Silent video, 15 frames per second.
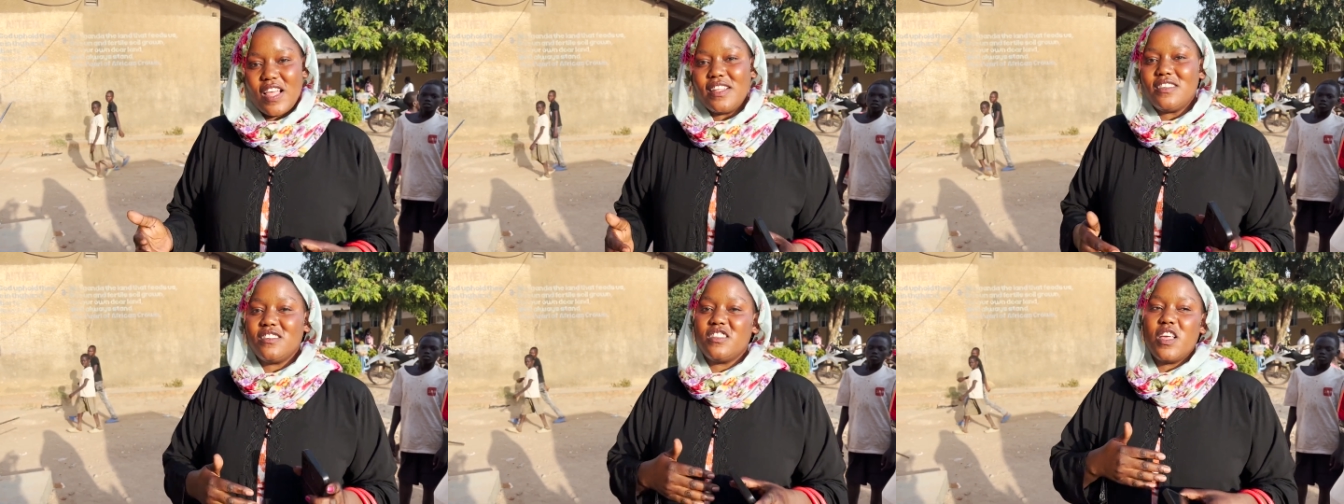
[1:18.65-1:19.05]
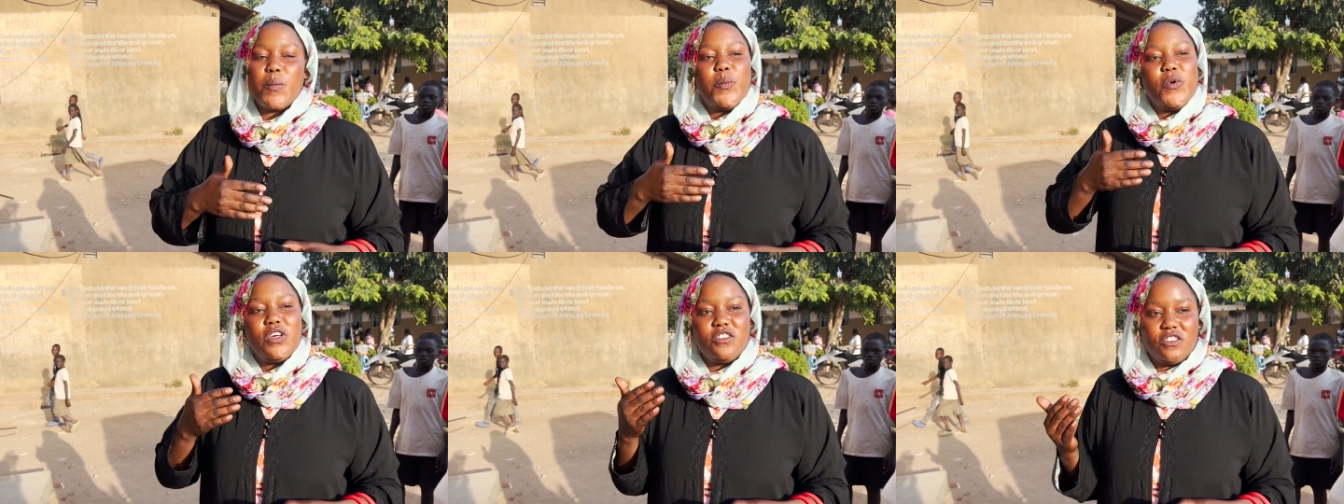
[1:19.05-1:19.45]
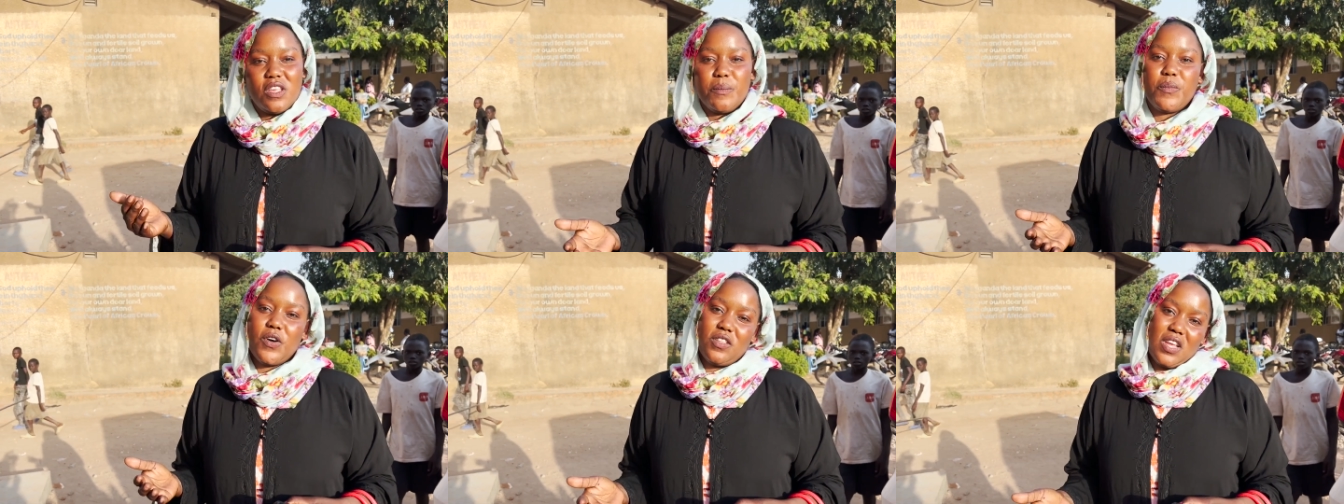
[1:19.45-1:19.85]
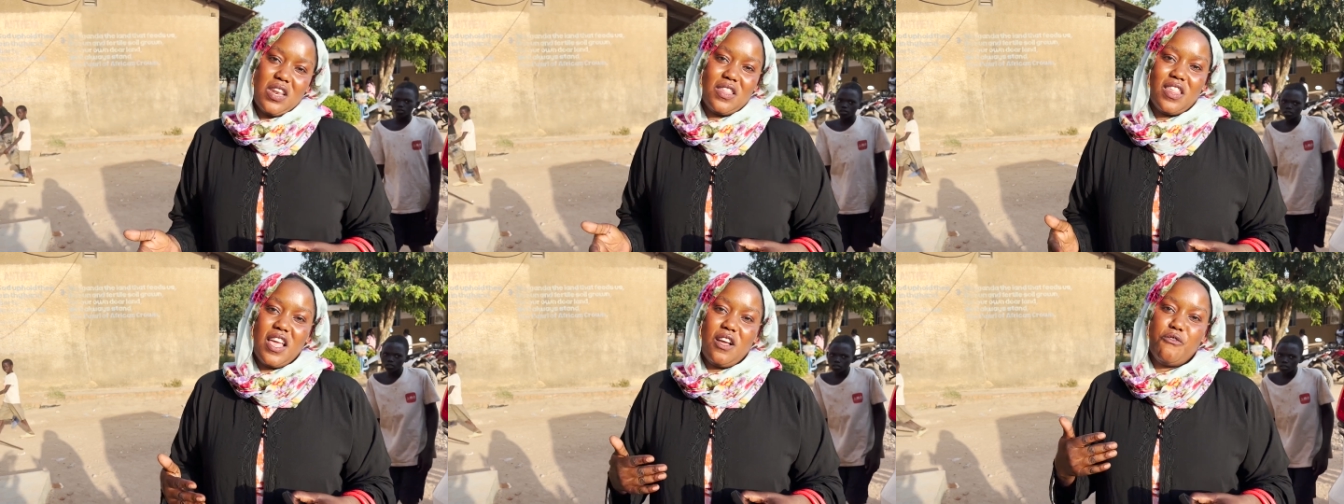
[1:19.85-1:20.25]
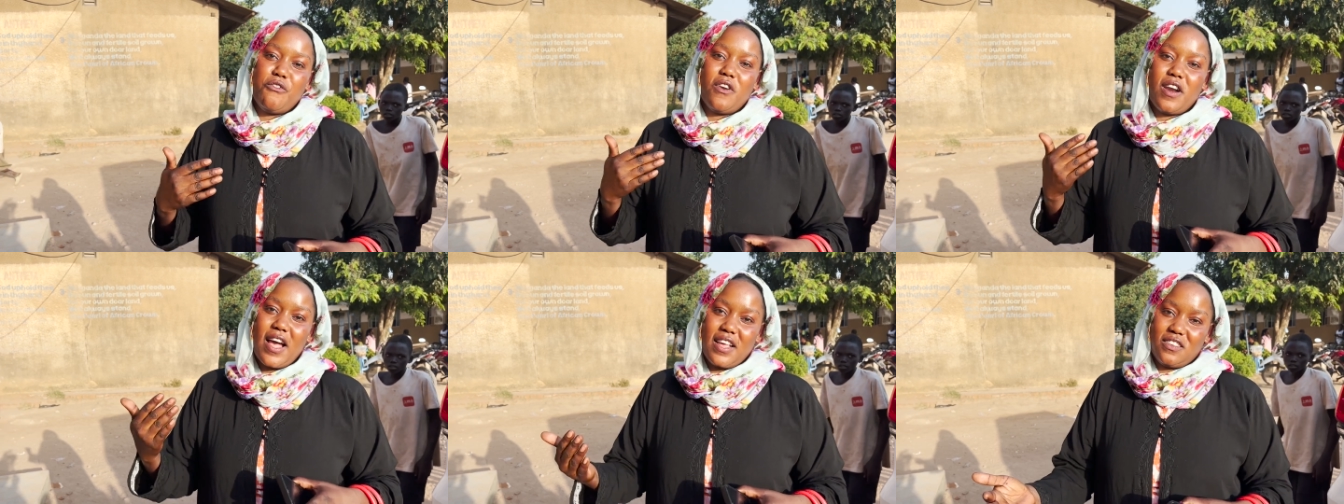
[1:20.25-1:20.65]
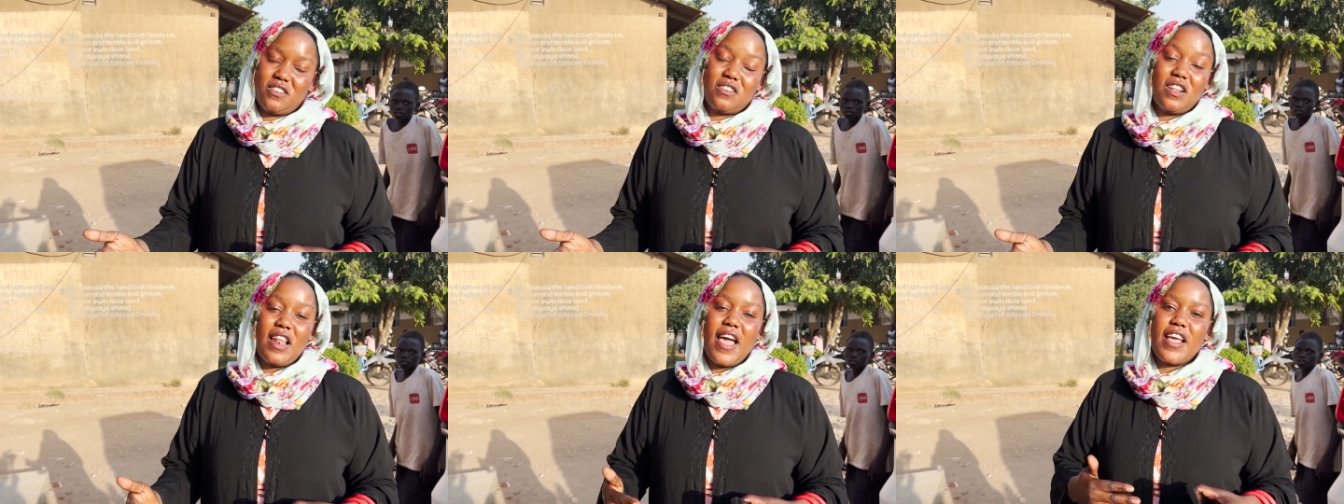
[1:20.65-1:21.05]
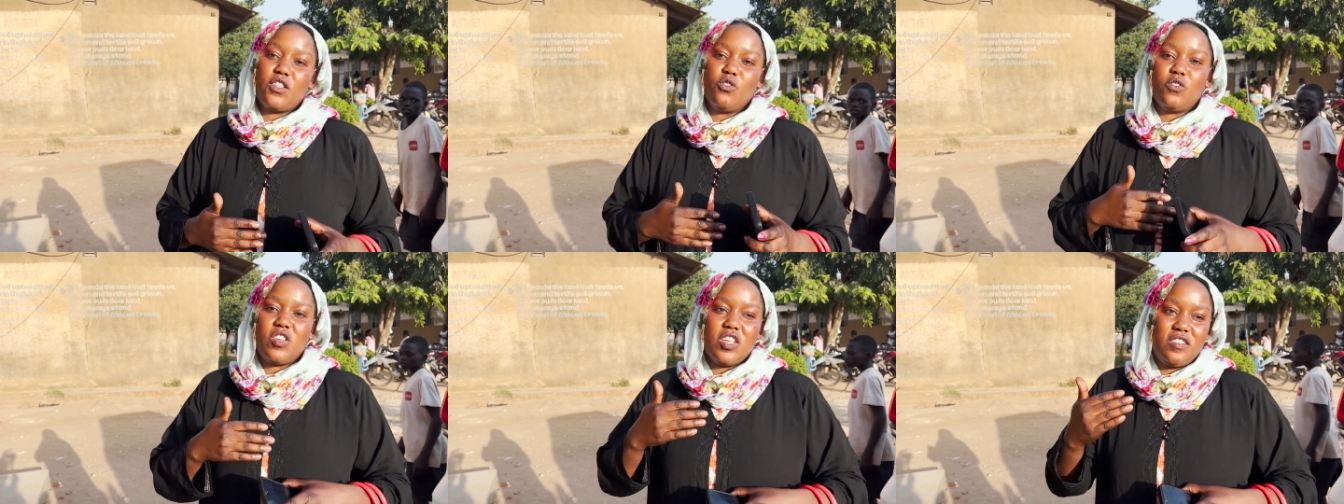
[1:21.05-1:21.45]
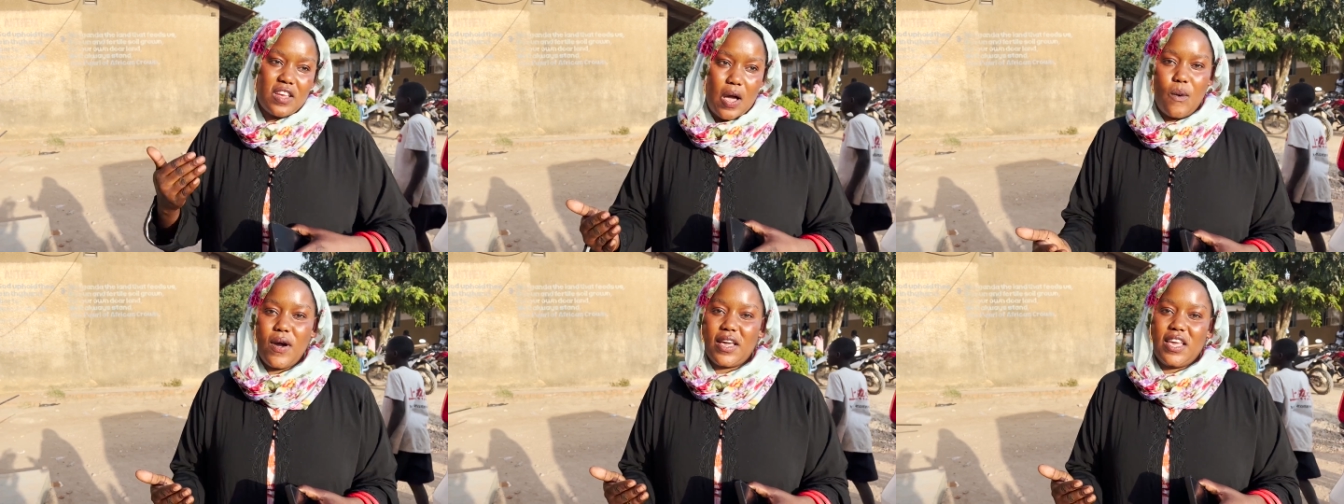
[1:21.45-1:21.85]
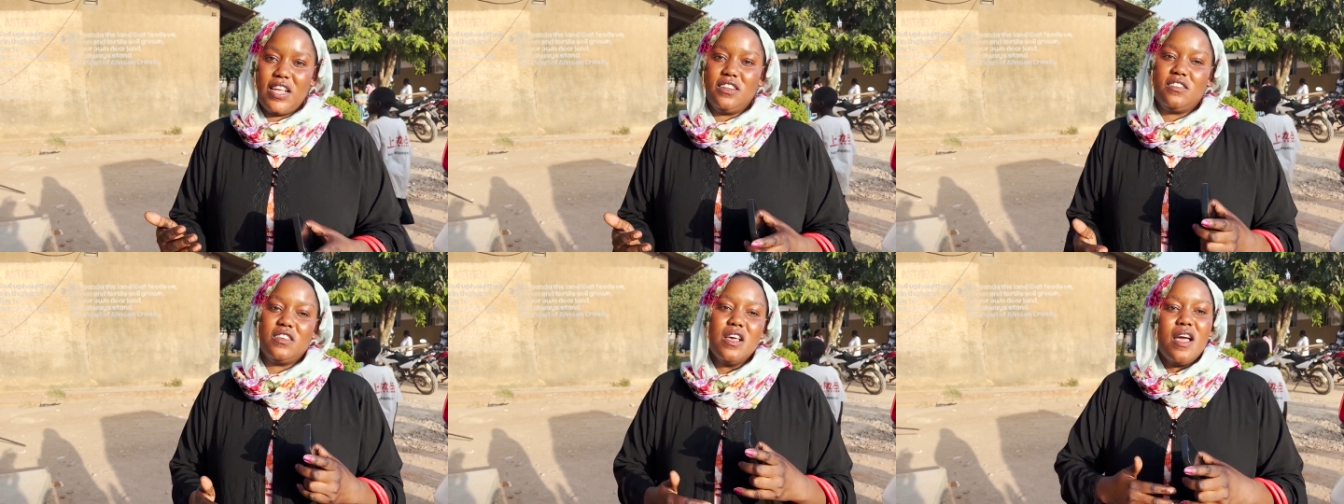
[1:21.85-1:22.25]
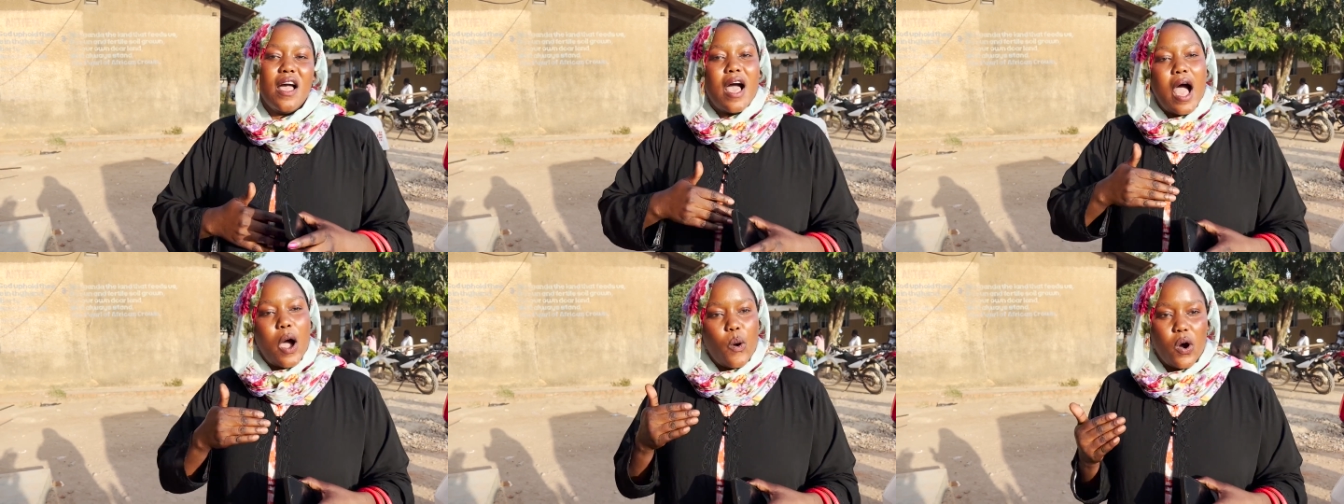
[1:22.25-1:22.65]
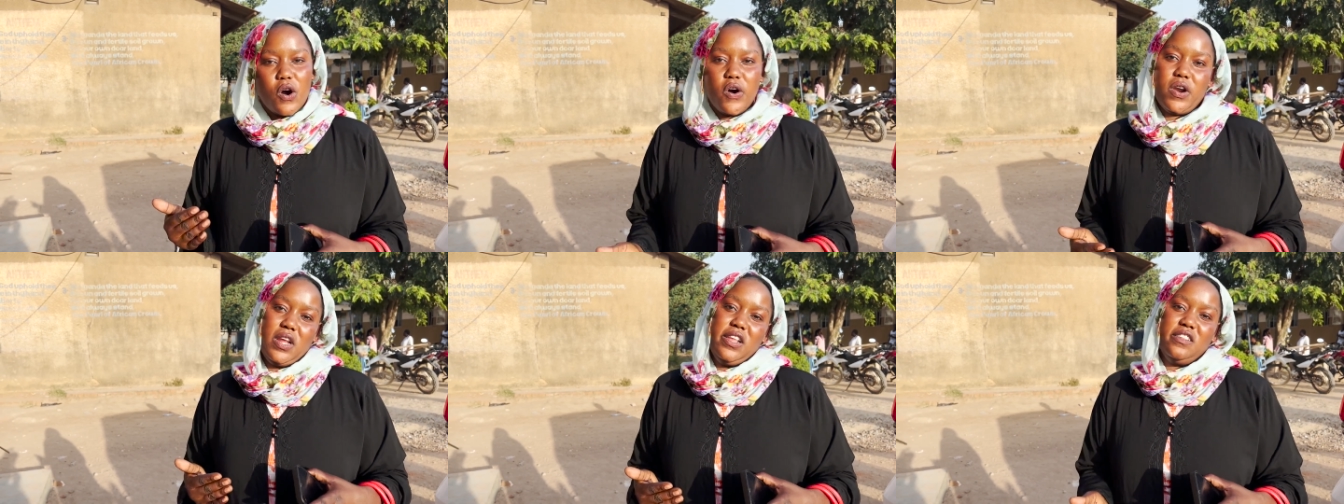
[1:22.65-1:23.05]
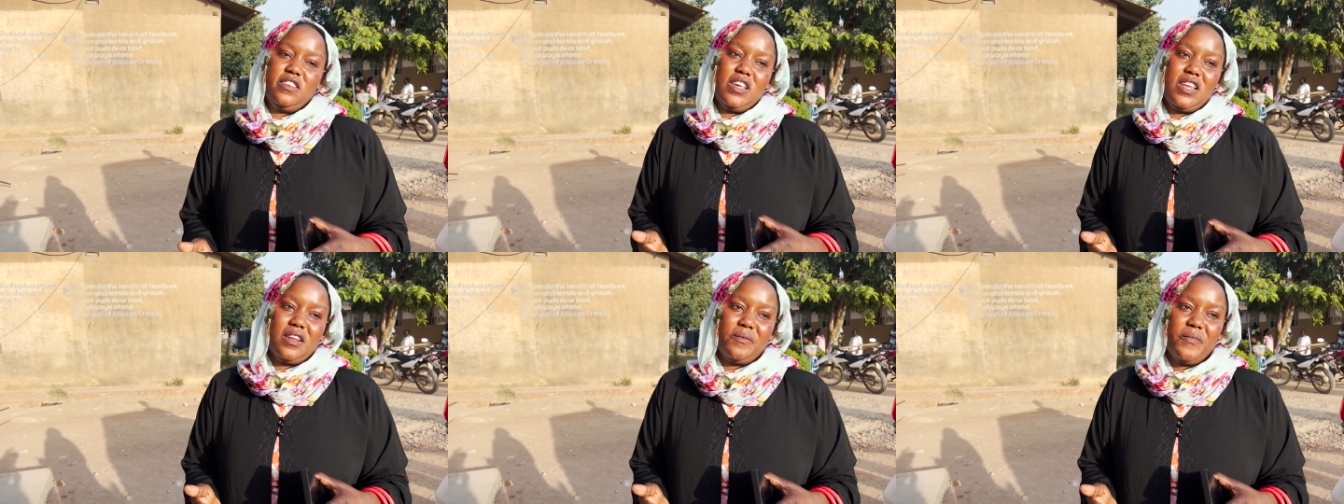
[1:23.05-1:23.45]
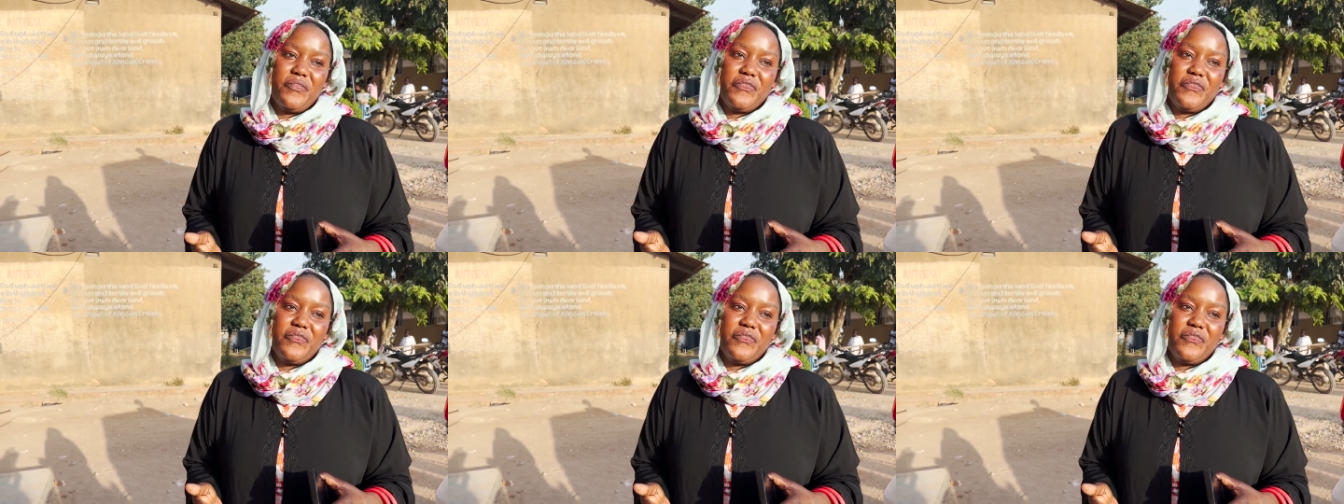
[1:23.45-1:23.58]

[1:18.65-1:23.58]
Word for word: that is the most important thing for us, like to teach our kids our origin.